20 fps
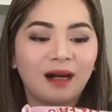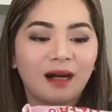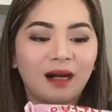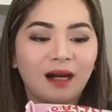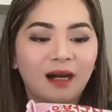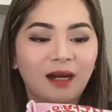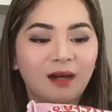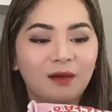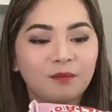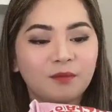
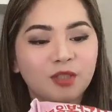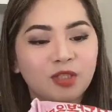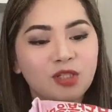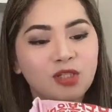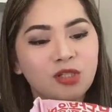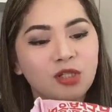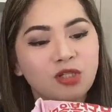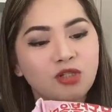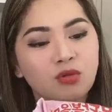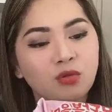I'm
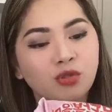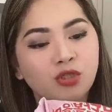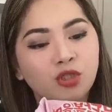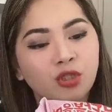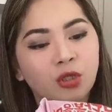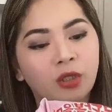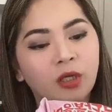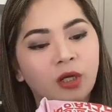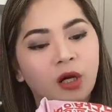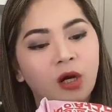just not so
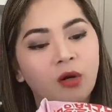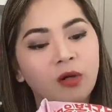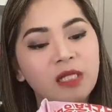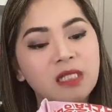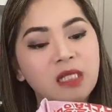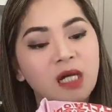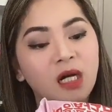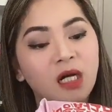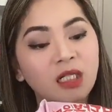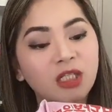sure. Oh,
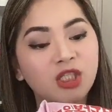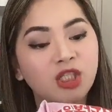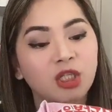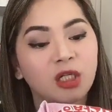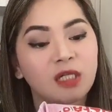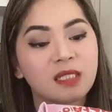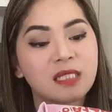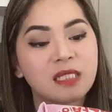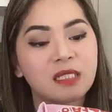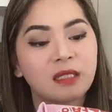it's a hot
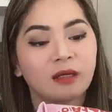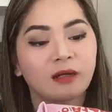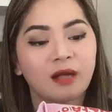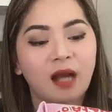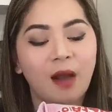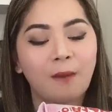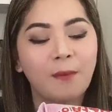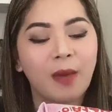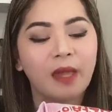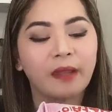chicken stir
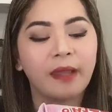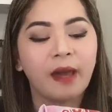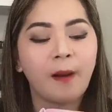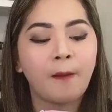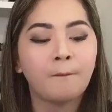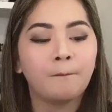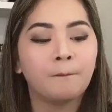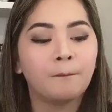ramen.